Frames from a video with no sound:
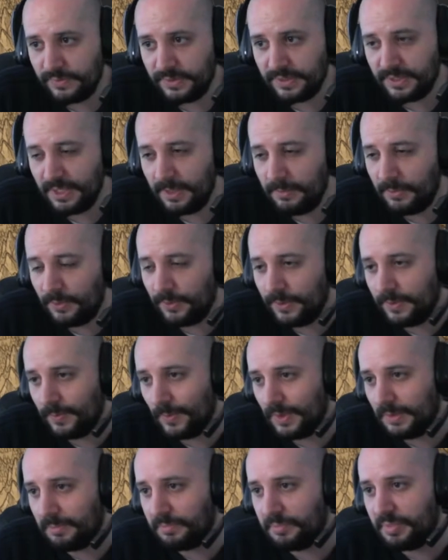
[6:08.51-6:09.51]
the camera
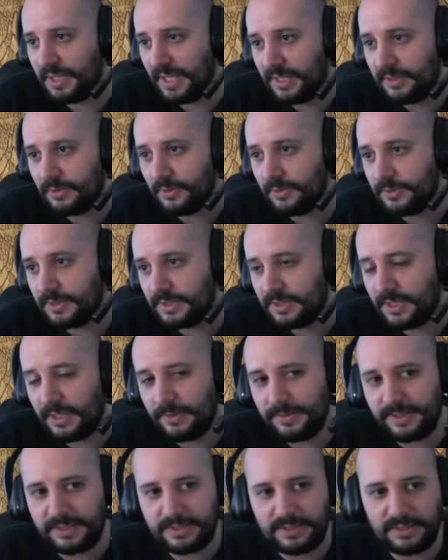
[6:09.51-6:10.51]
will pan on the
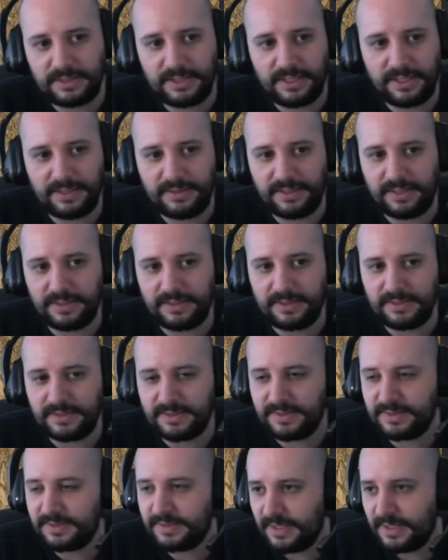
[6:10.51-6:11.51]
character, and then the
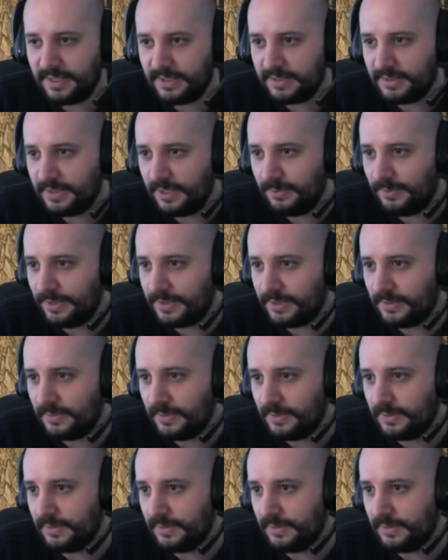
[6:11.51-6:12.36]
second character